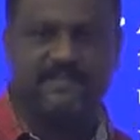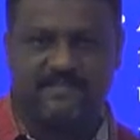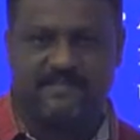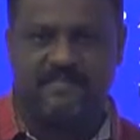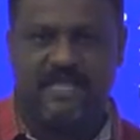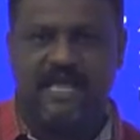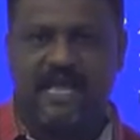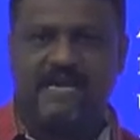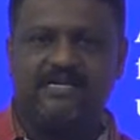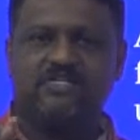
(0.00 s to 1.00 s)
this.
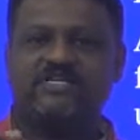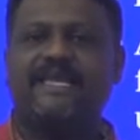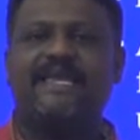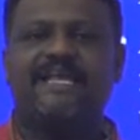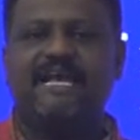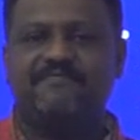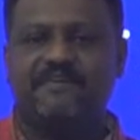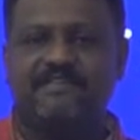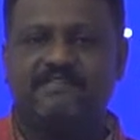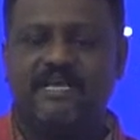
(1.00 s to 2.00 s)
And the second half
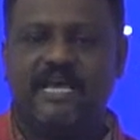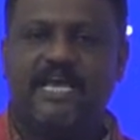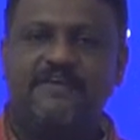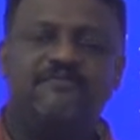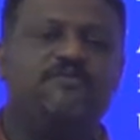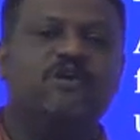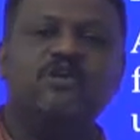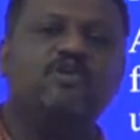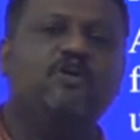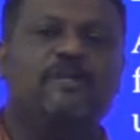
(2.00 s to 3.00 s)
is, if we
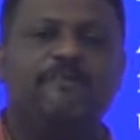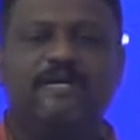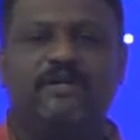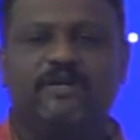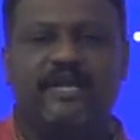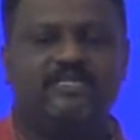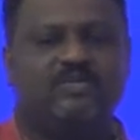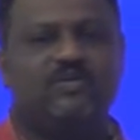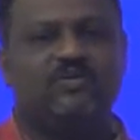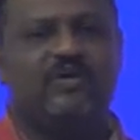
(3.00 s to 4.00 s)
want to operate our
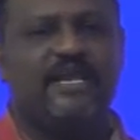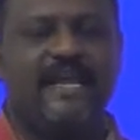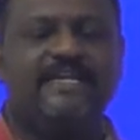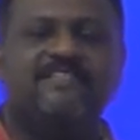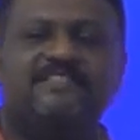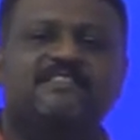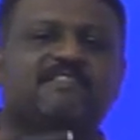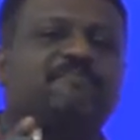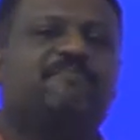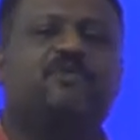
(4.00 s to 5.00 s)
80386
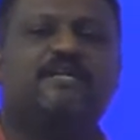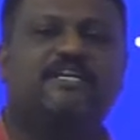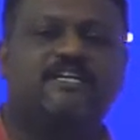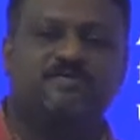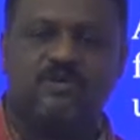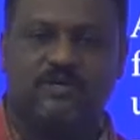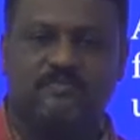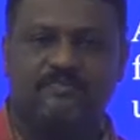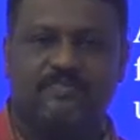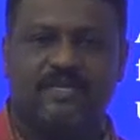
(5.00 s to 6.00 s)
in a protected mode,
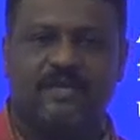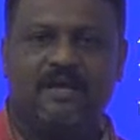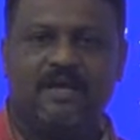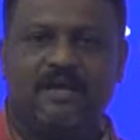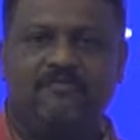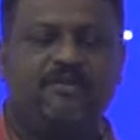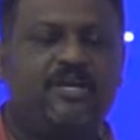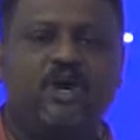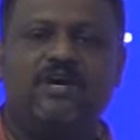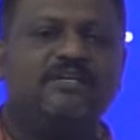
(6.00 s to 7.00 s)

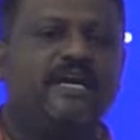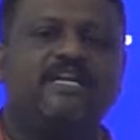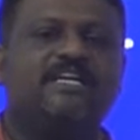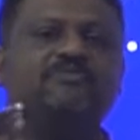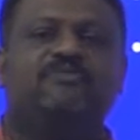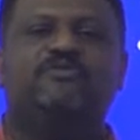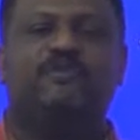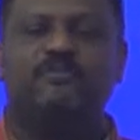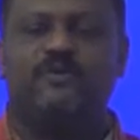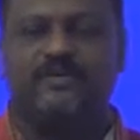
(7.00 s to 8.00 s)
we can't directly move
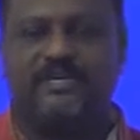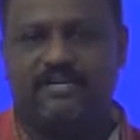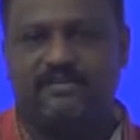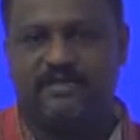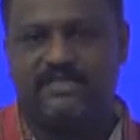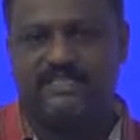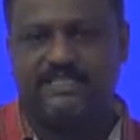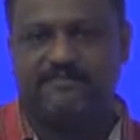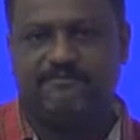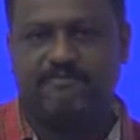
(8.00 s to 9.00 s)
to protected mode itself.